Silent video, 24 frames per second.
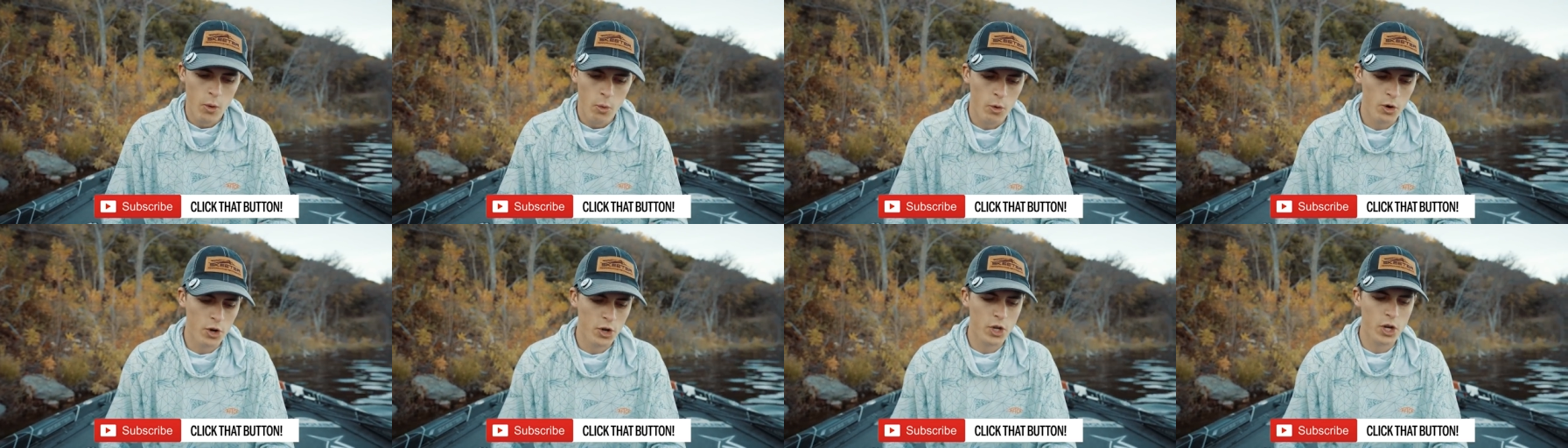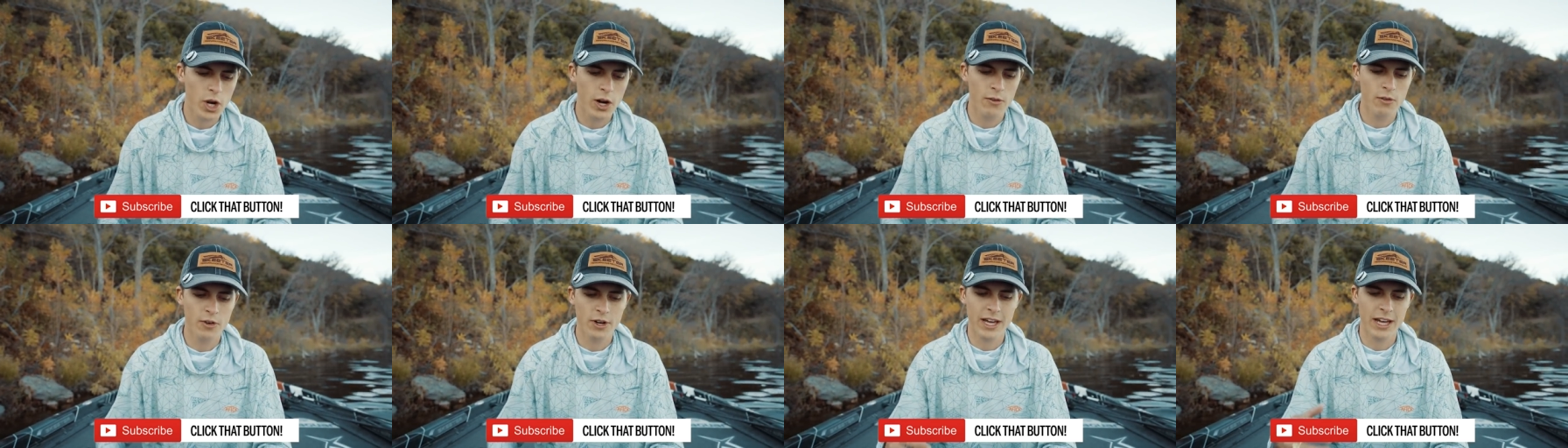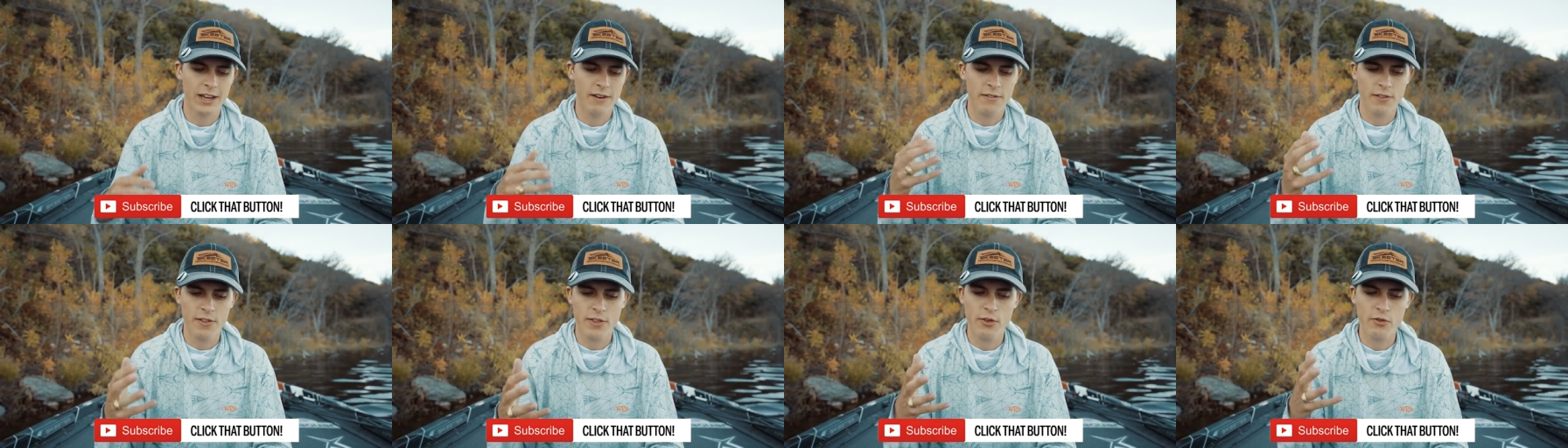we're gonna go over
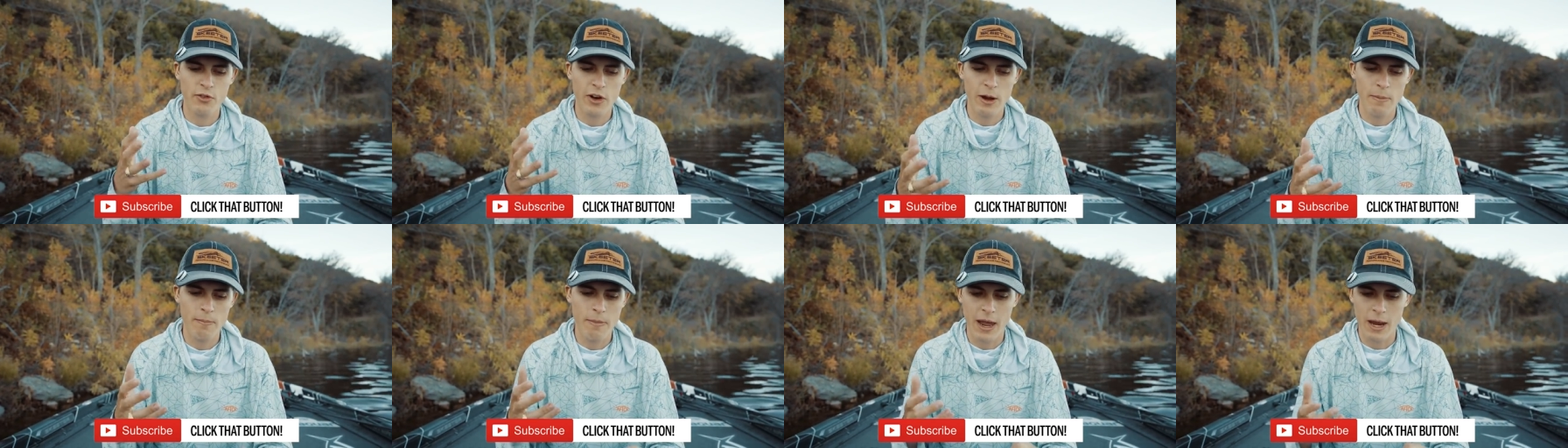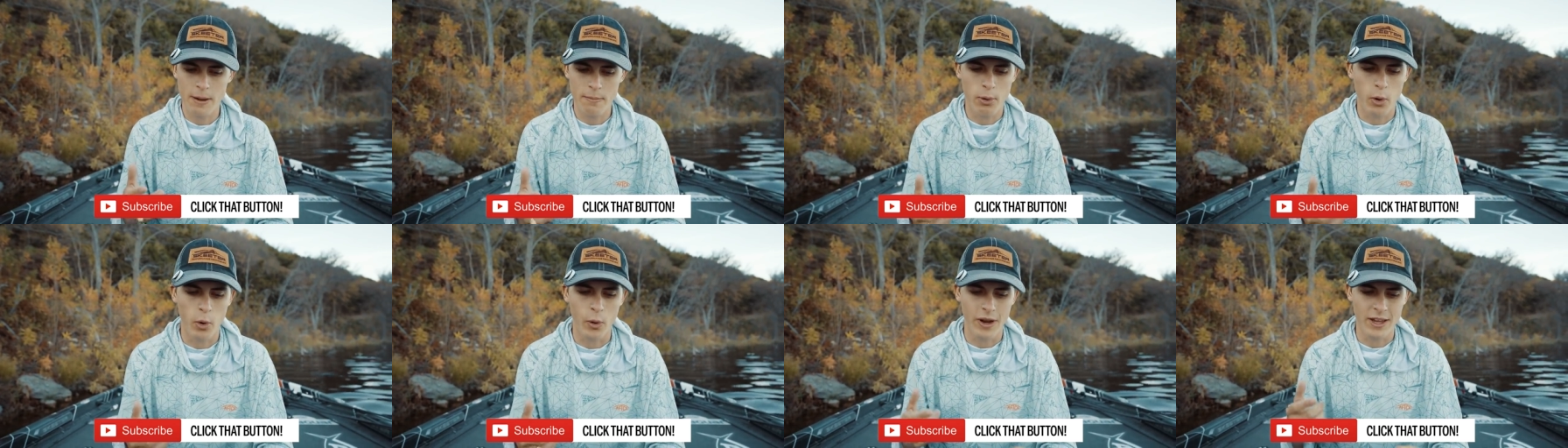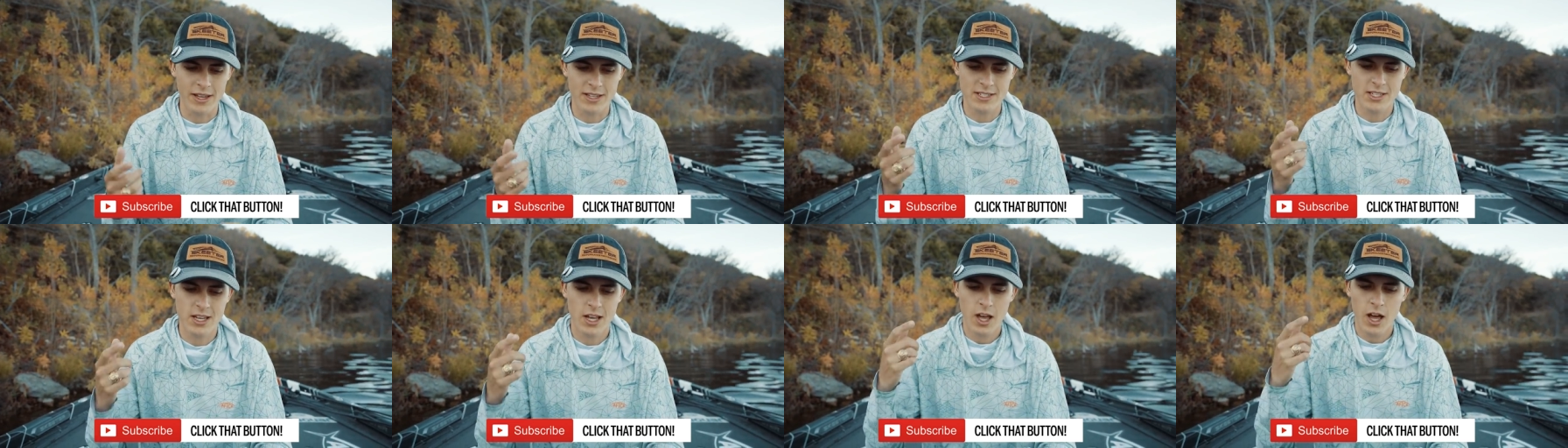kind of three main
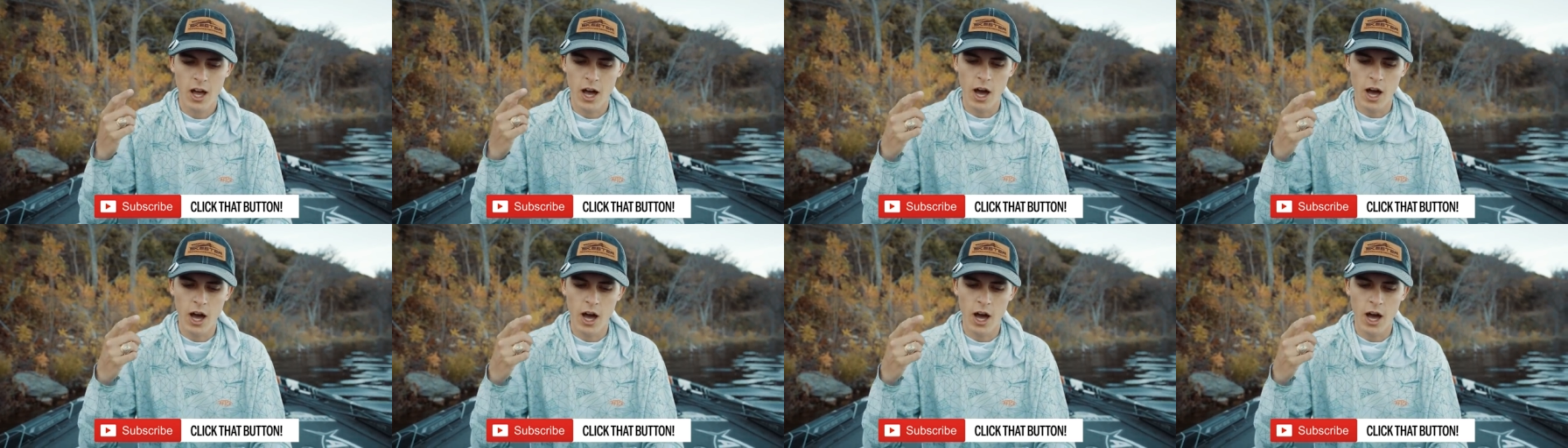points,